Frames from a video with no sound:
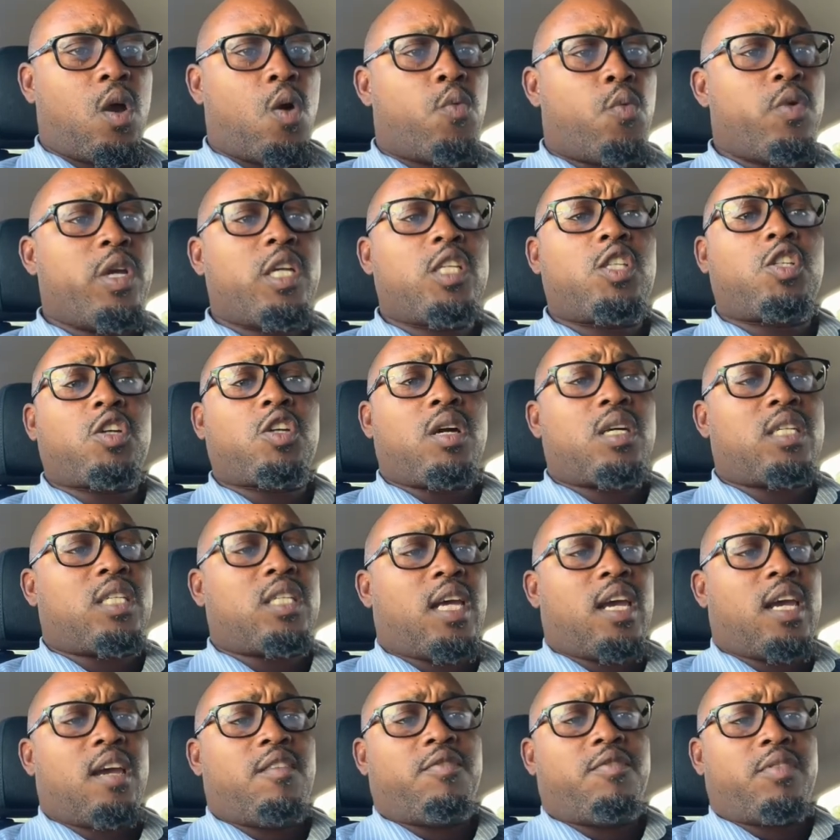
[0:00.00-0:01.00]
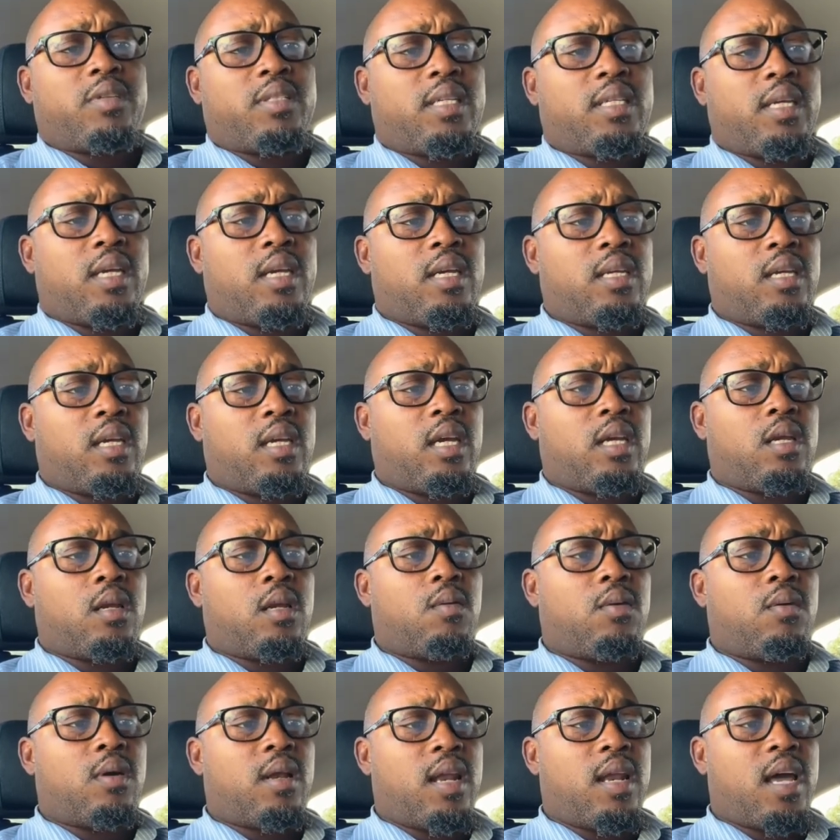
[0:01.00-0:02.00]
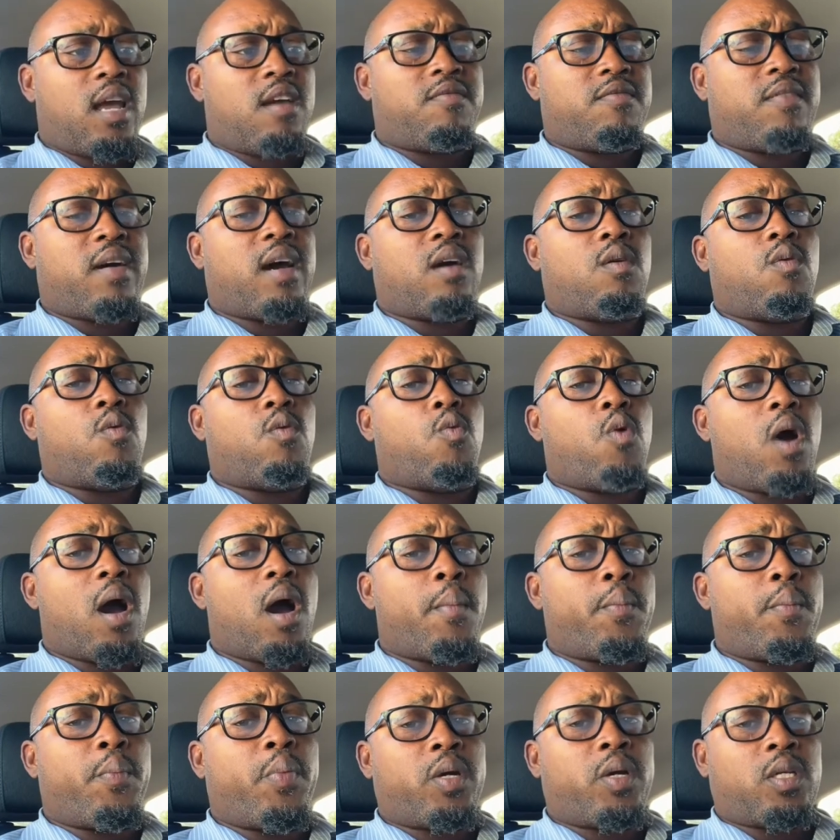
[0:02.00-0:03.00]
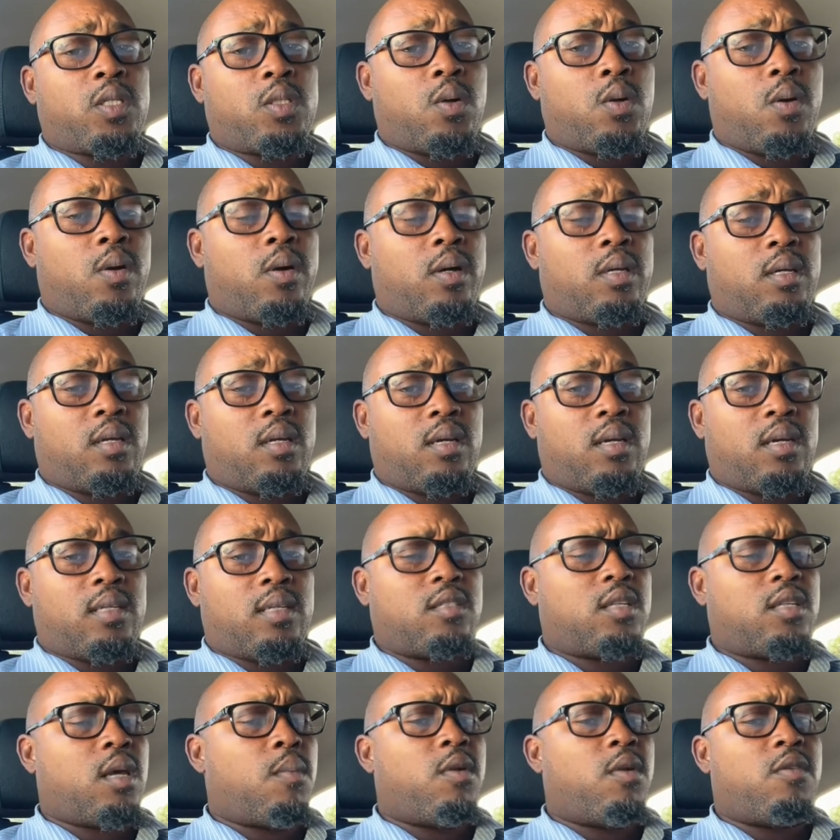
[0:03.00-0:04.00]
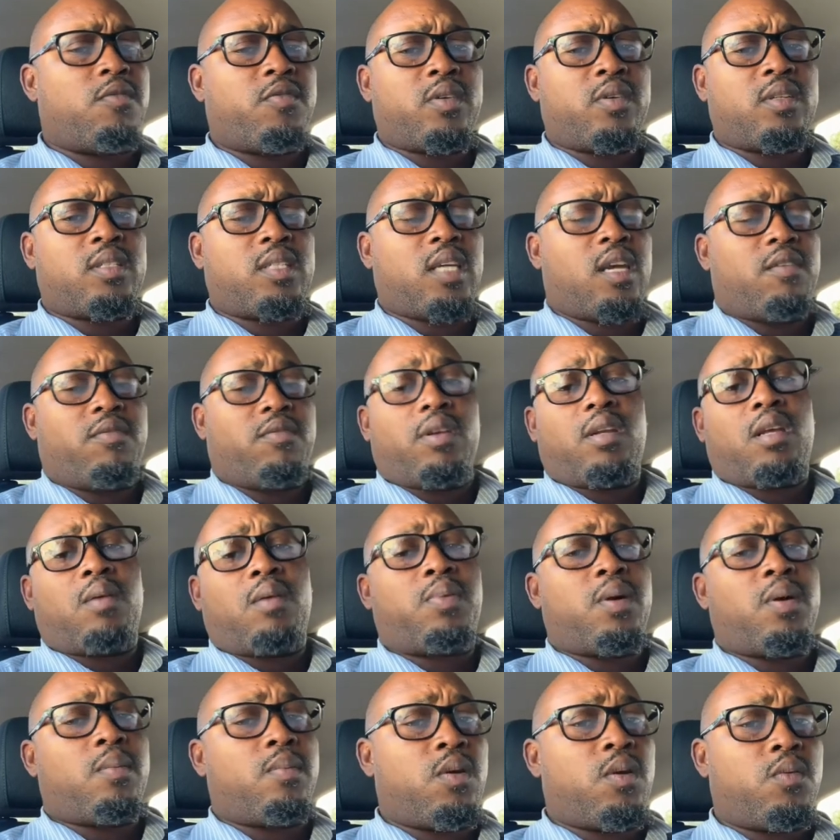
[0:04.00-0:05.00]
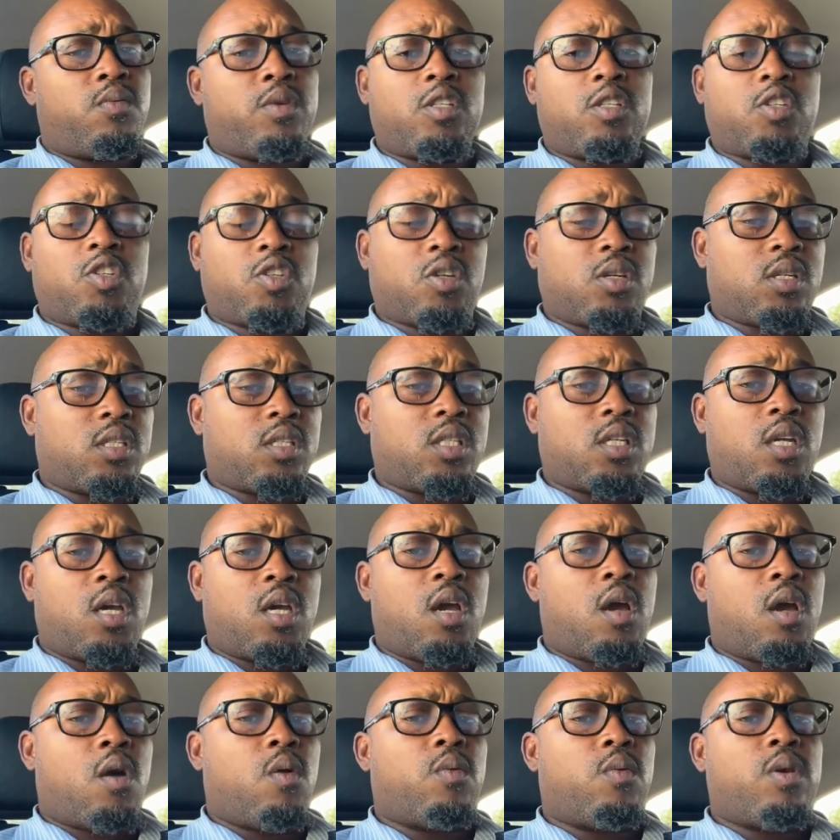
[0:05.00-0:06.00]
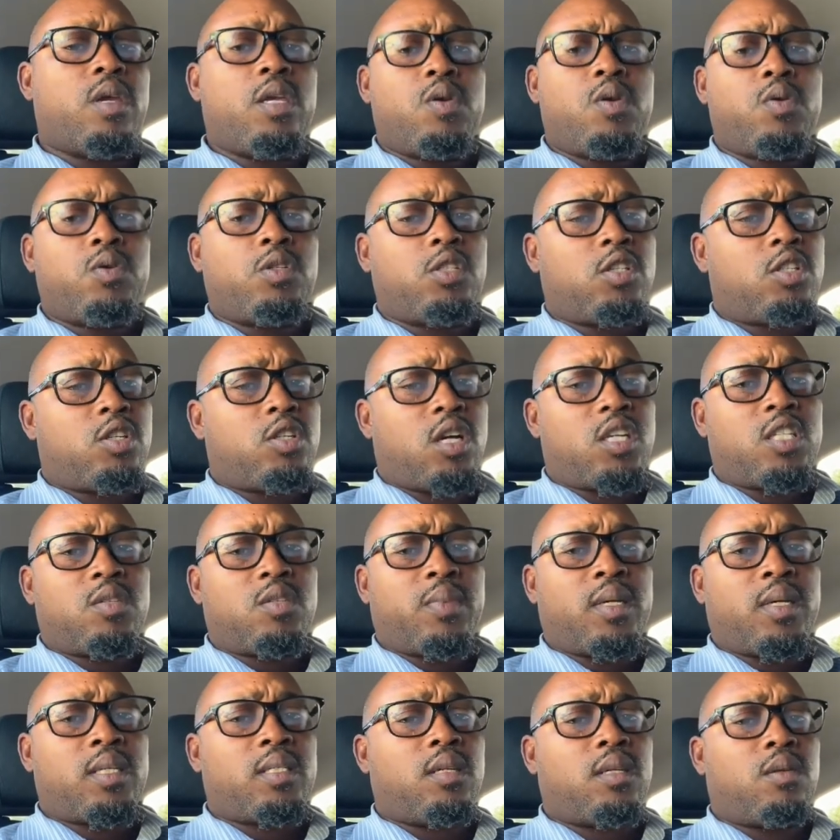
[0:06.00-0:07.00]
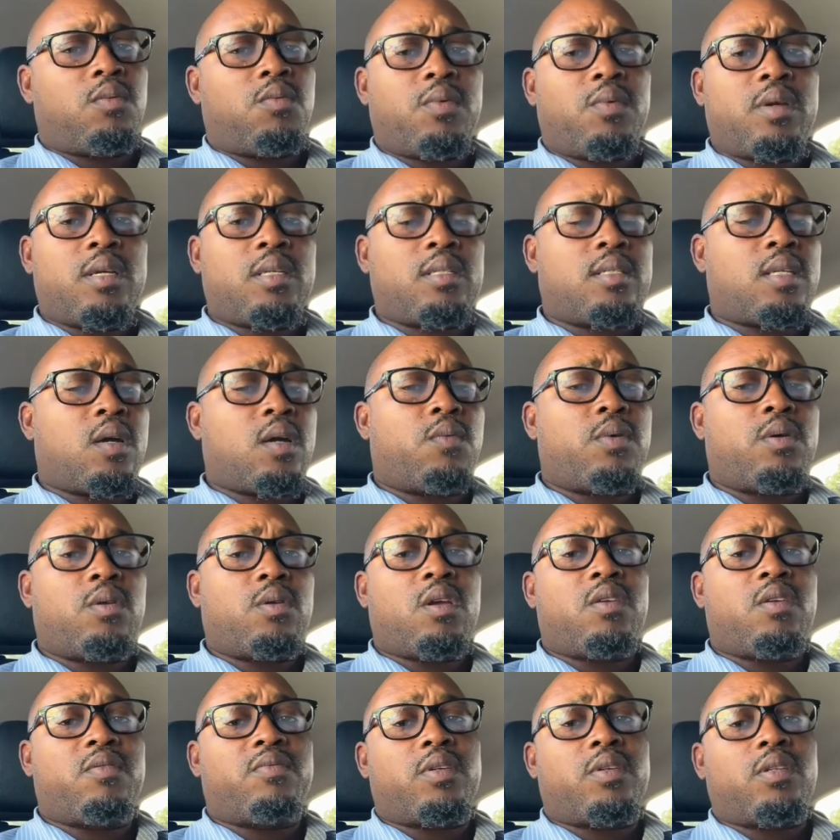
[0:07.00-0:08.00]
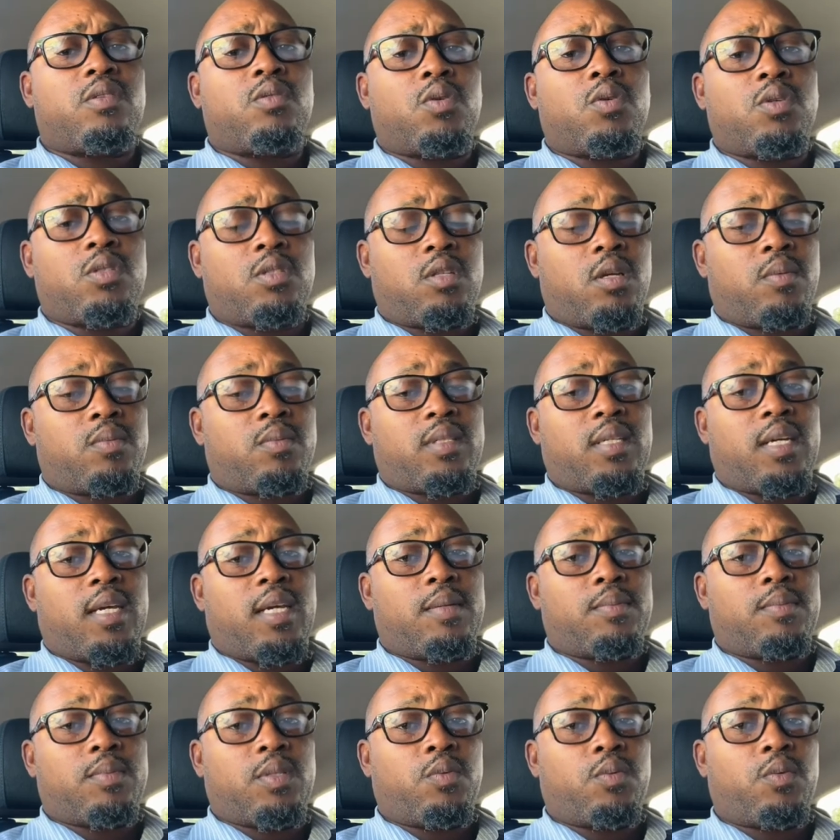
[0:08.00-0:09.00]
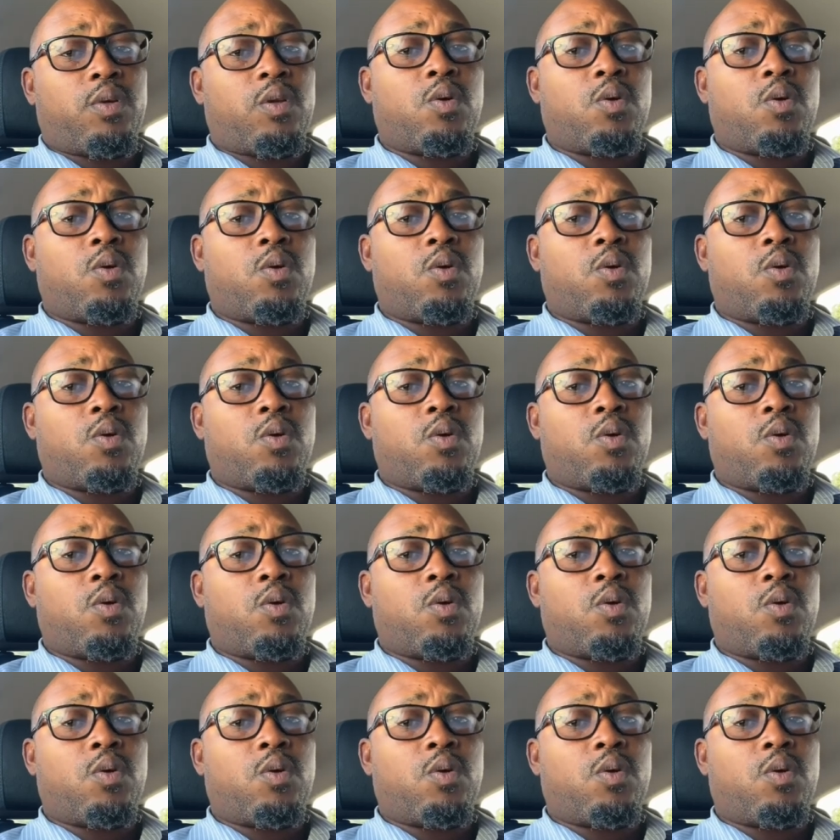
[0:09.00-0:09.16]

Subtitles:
We judge everything in our life at one point or another. Some of us every day probably we judge. We use judgment in ways that we don't even know sometimes.